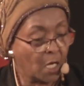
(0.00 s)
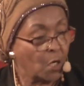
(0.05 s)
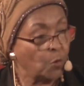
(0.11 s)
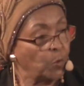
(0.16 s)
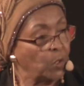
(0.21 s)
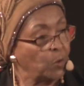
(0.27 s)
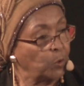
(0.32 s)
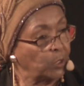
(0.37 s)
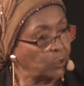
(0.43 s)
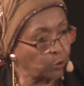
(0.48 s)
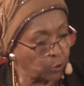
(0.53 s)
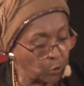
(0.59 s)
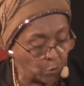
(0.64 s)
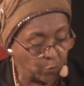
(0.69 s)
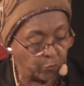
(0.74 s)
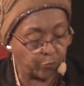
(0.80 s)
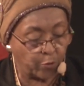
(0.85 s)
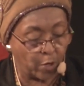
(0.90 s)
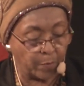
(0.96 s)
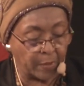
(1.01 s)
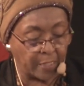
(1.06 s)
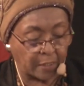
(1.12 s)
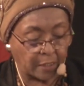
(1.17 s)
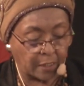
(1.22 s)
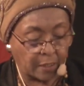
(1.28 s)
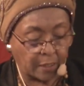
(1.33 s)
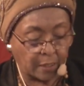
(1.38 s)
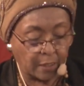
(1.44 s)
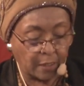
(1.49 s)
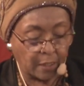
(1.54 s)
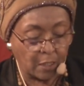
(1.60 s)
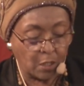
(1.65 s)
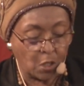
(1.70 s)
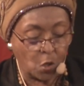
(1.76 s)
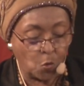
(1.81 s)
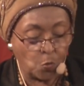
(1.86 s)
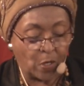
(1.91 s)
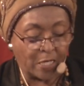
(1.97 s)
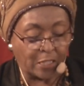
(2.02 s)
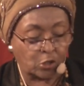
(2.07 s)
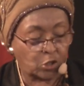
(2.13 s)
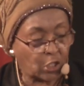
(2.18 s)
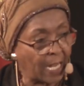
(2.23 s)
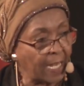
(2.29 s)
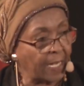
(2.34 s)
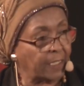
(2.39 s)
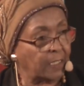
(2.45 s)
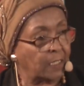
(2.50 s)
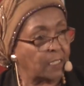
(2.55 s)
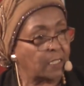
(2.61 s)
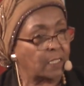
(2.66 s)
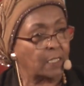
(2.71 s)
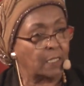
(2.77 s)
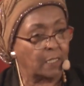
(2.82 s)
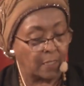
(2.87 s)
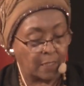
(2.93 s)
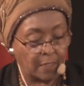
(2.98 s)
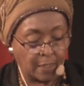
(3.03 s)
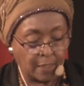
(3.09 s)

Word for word: We withdrew from it when tanks